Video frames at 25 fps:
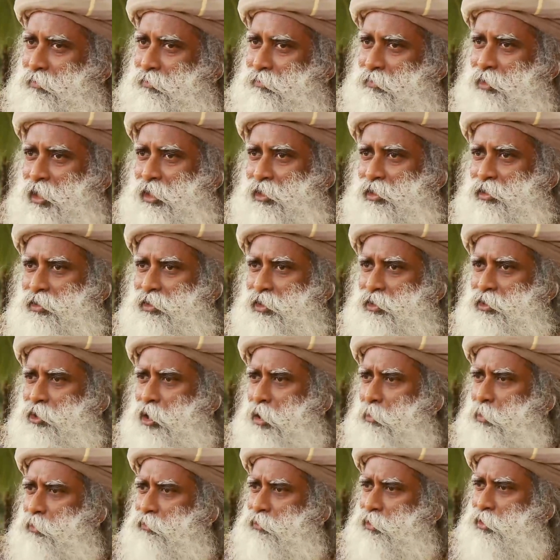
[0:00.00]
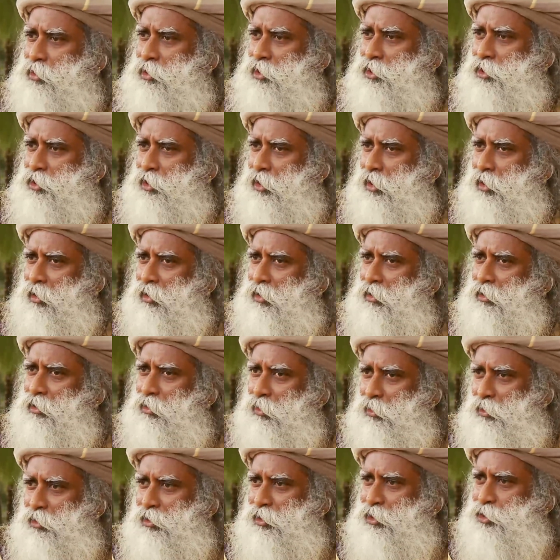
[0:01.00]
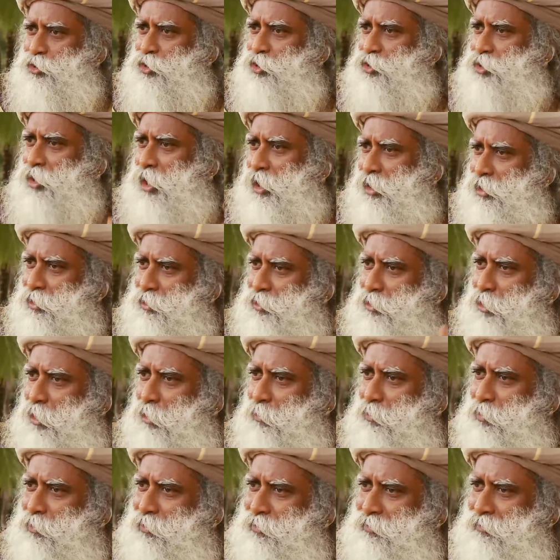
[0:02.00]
that is the job of the teacher. Knowing is the child's job.